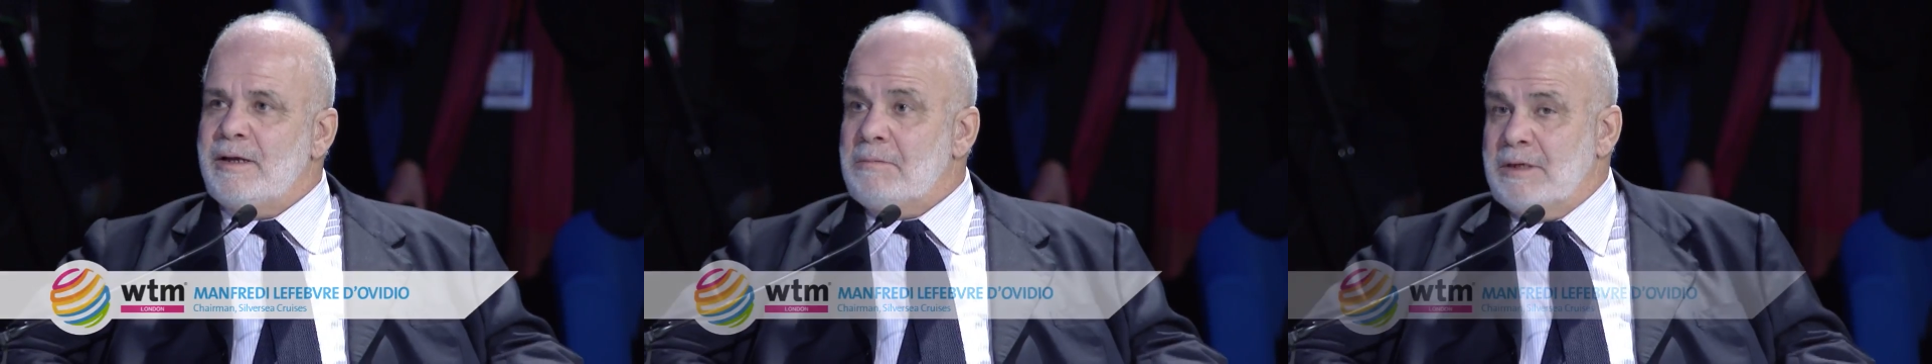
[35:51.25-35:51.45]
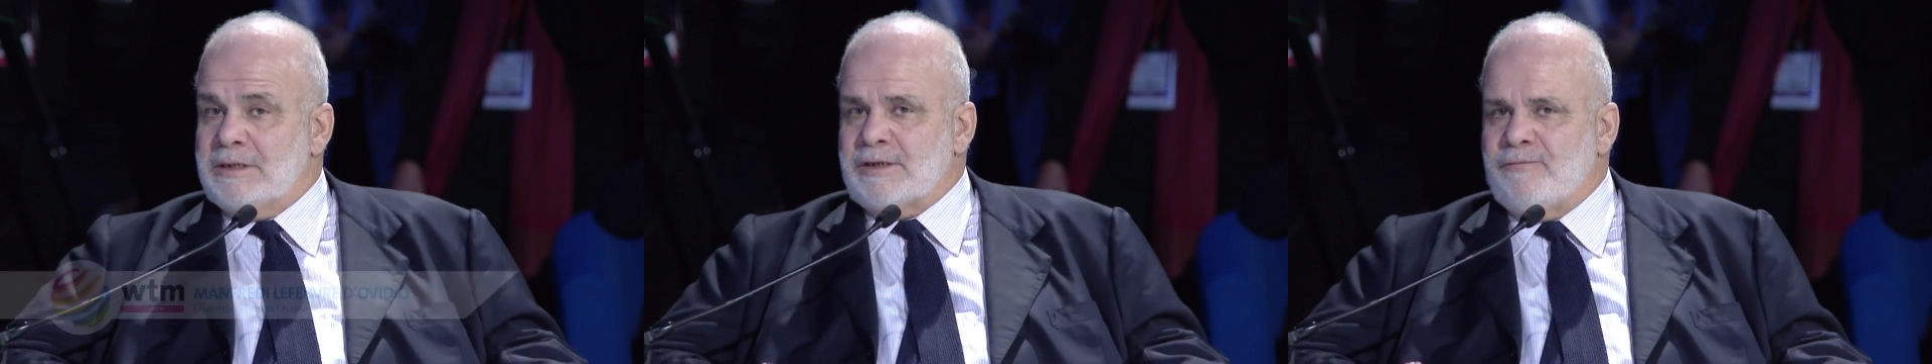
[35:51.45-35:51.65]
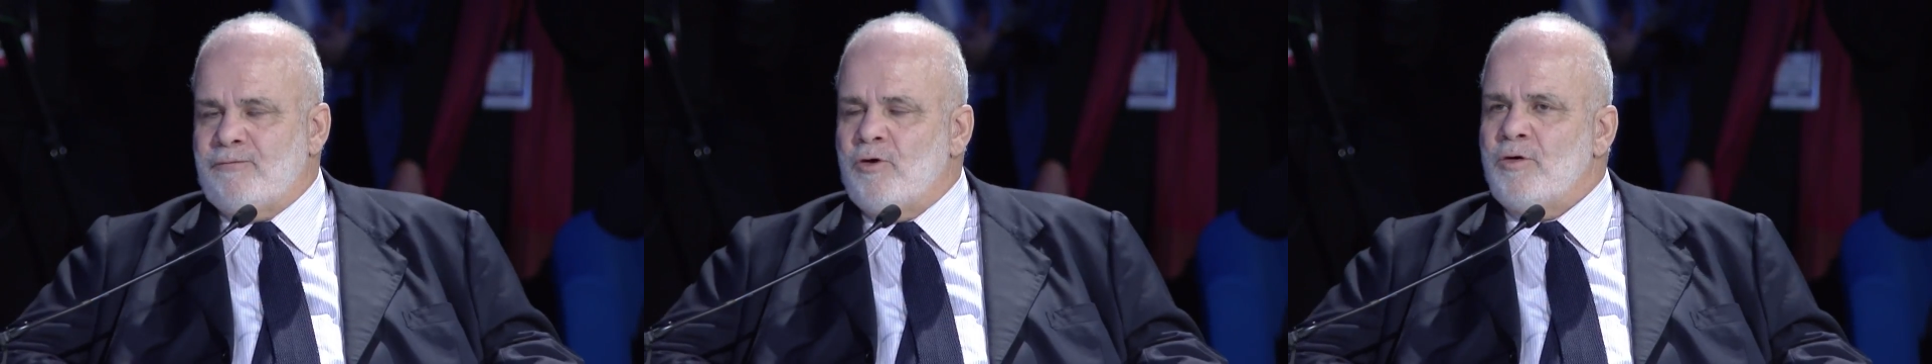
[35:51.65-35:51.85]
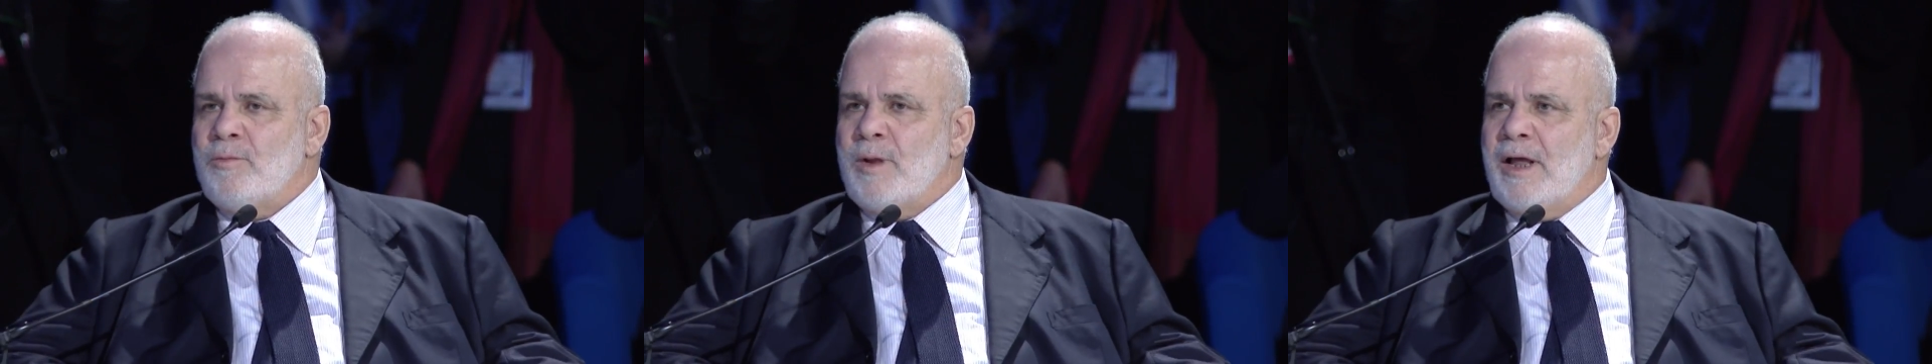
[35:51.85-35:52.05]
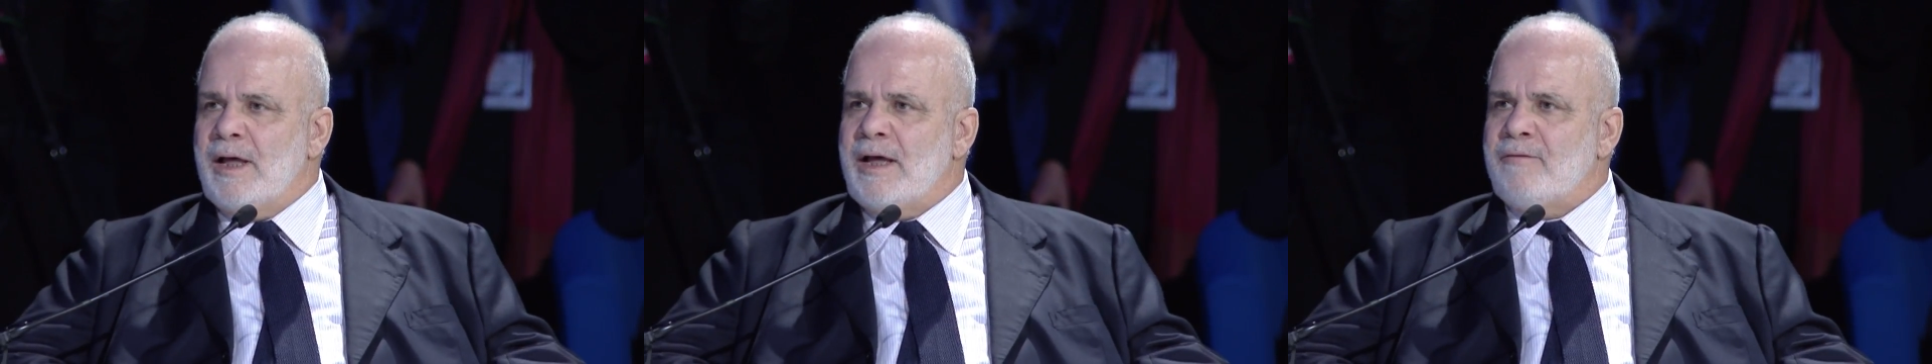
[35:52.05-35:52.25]
It's a
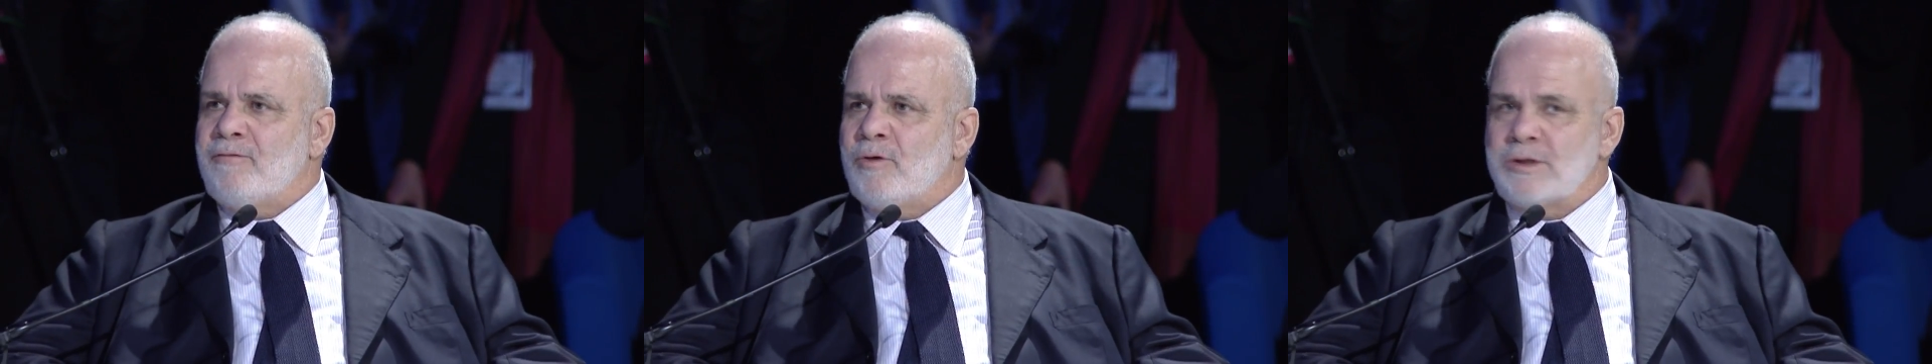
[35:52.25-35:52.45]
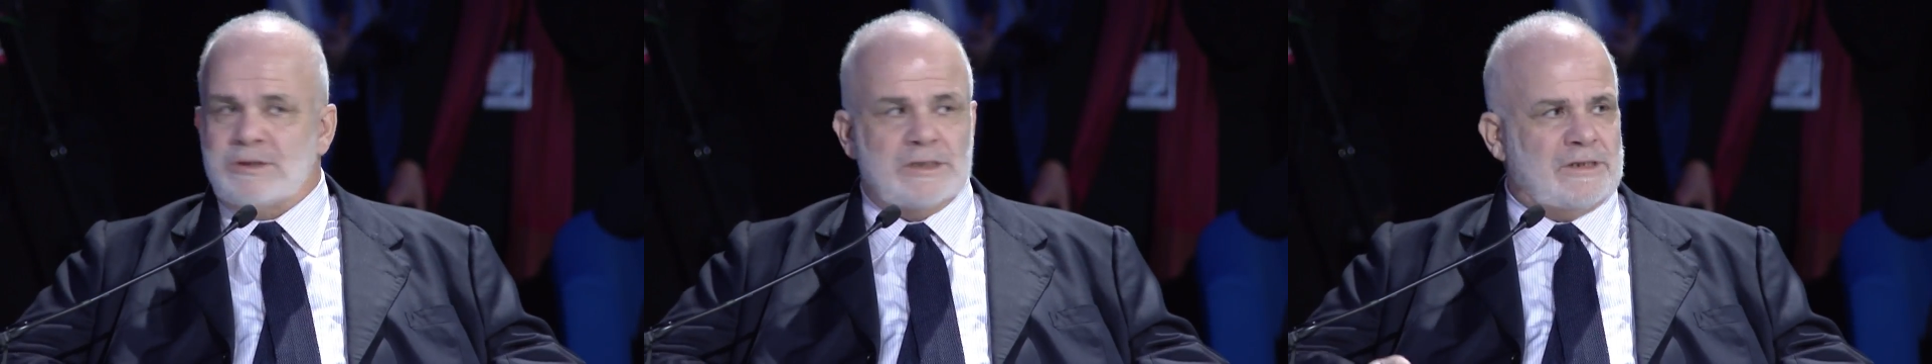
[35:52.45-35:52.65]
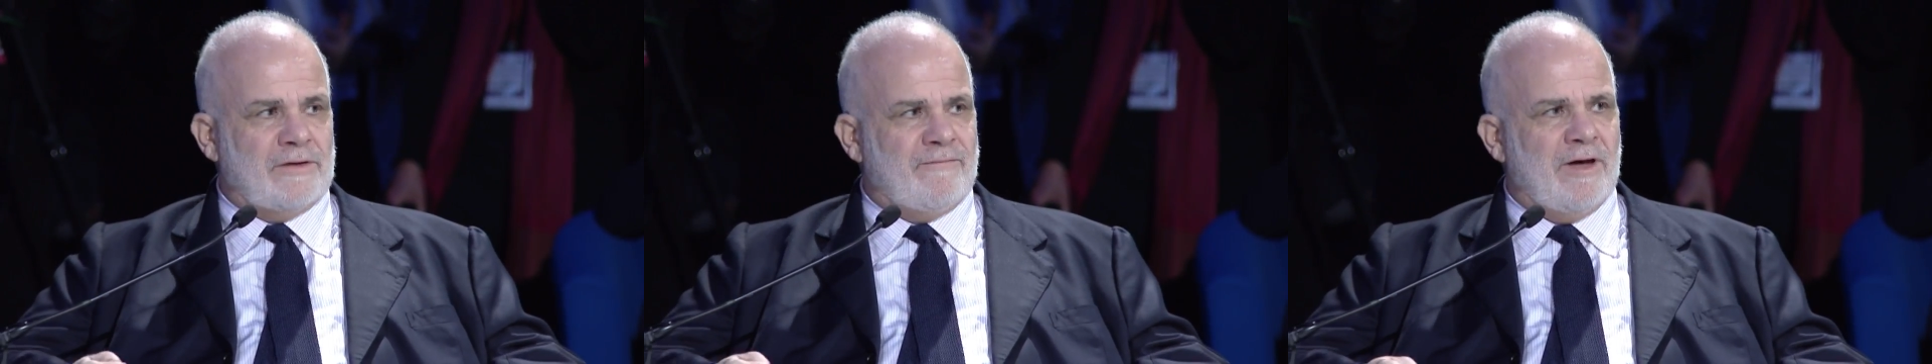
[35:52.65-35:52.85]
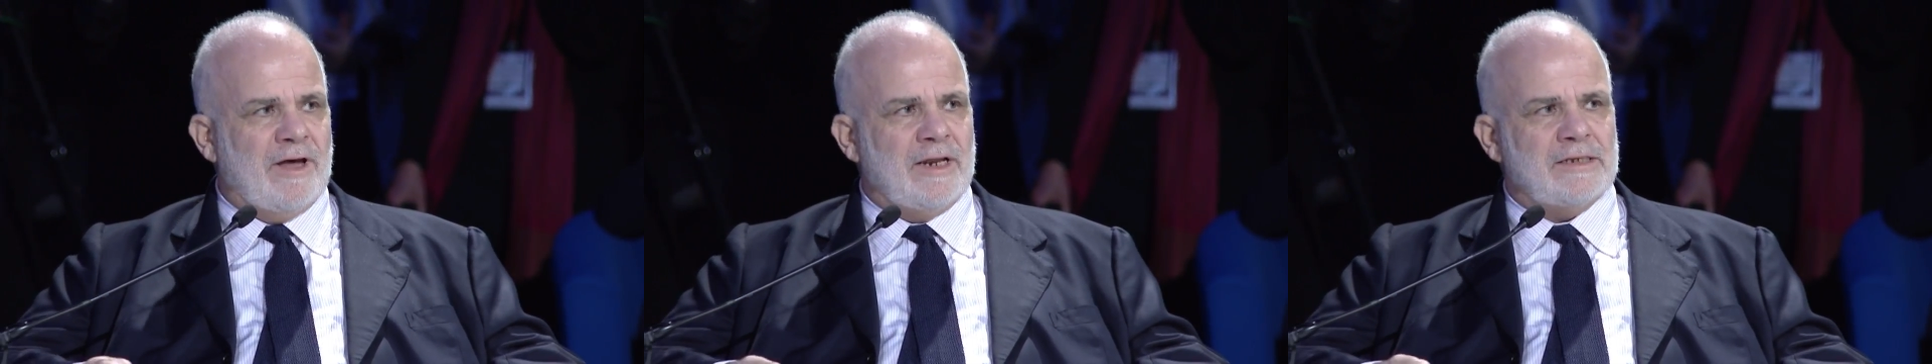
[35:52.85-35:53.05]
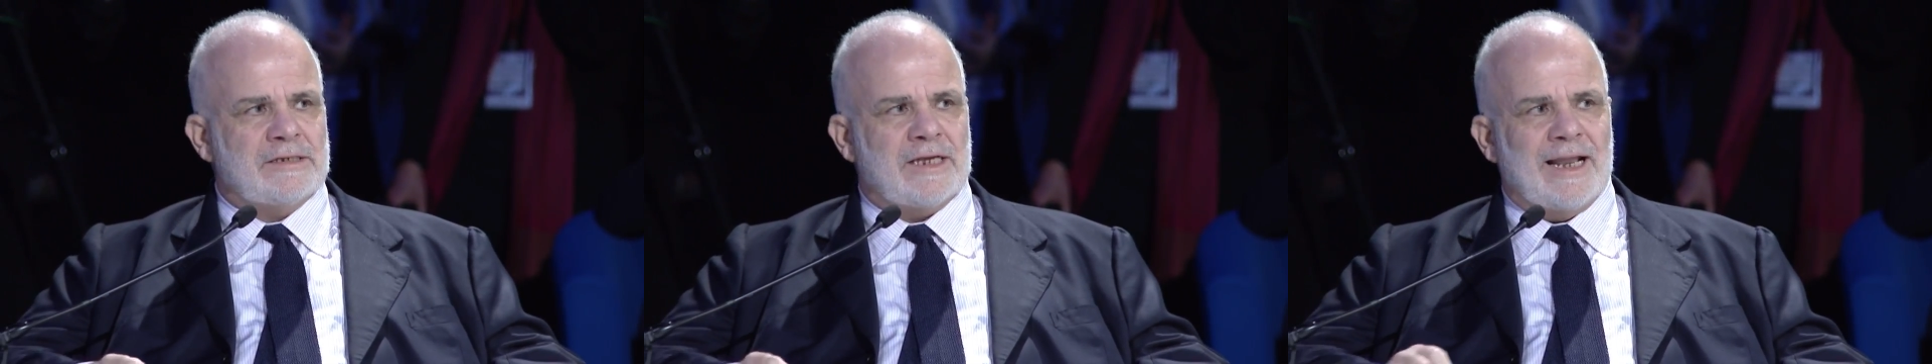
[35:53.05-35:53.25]
formula. Of course, it's a
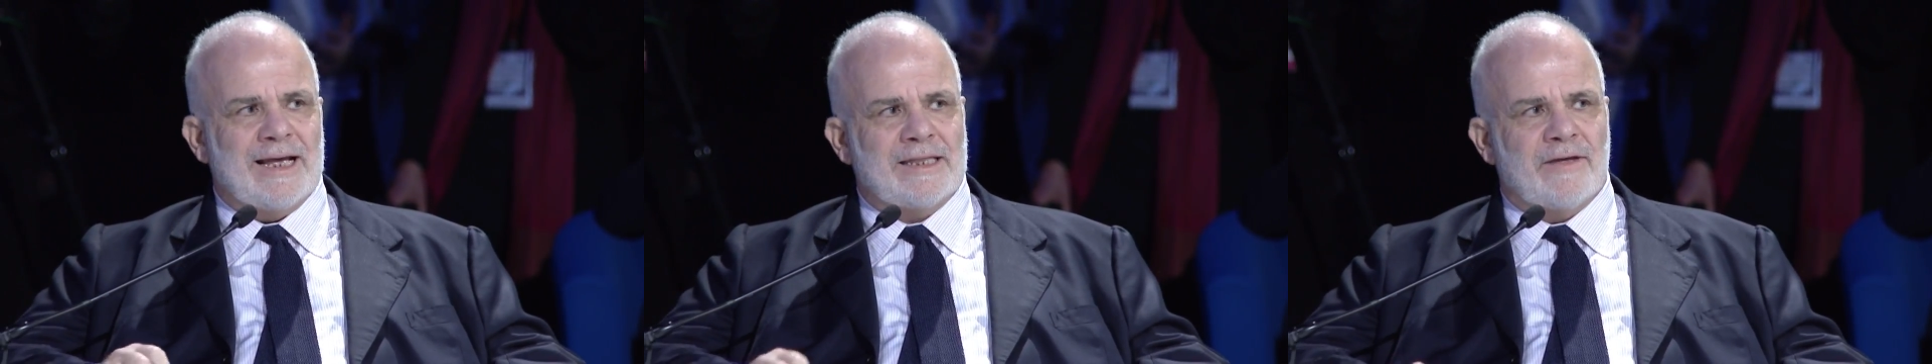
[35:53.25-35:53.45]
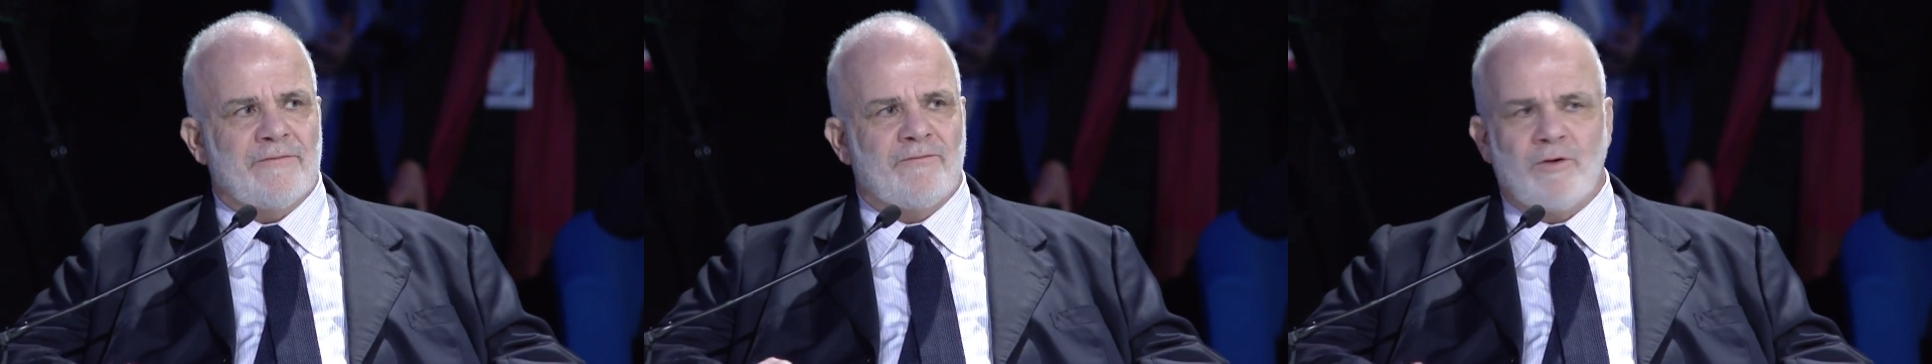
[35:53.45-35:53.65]
very selective